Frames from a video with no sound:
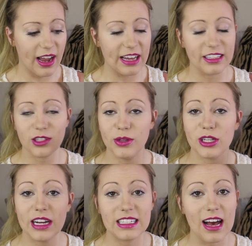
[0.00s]
and it's
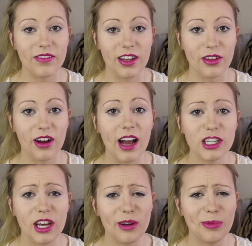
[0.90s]
always great to have another
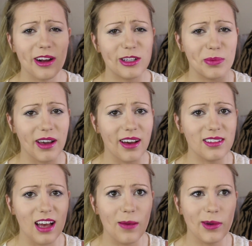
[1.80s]
eyeshadow brush
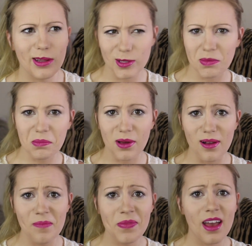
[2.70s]
because I'm one of those
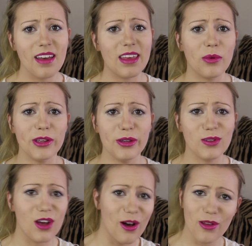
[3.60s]
people that will
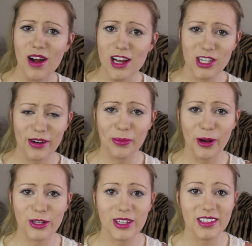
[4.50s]
use all their eyeshadow
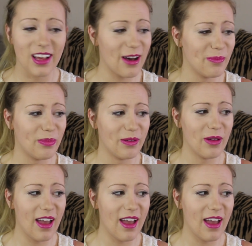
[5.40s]
brushes up